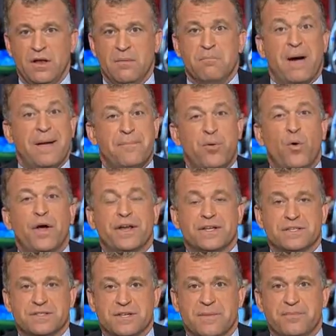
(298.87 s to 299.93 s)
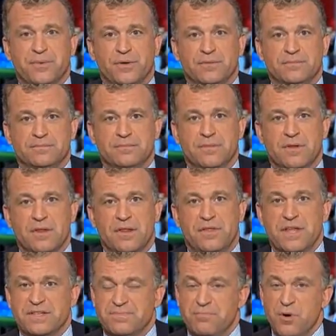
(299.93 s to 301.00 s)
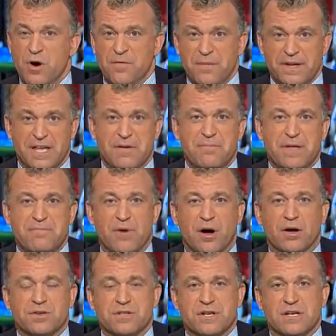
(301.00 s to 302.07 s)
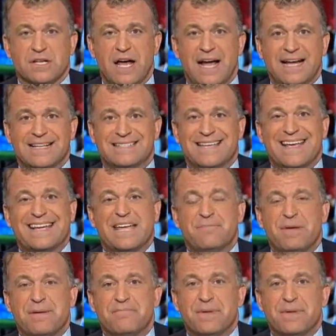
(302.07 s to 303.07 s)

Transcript: My point is simple. This movement can be marginalized, it can be